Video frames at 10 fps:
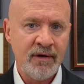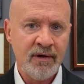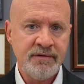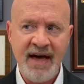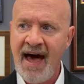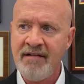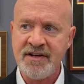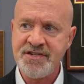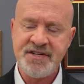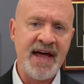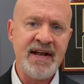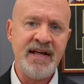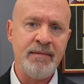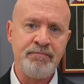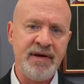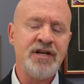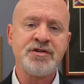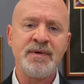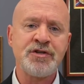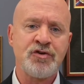to have a Senate
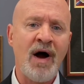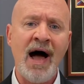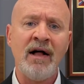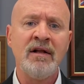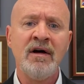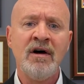impeachment trial